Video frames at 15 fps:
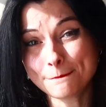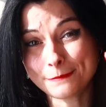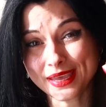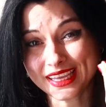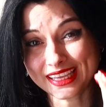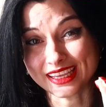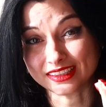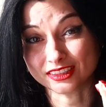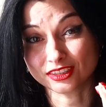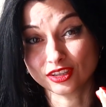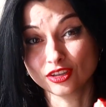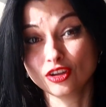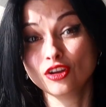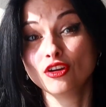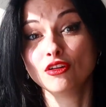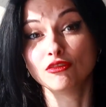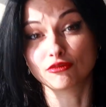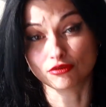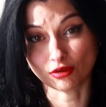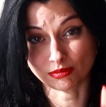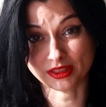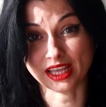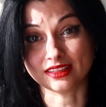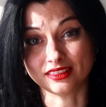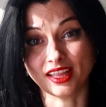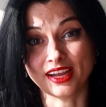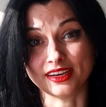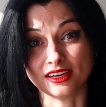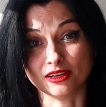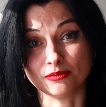pick it from that
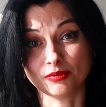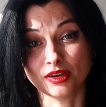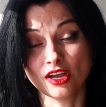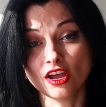lineup?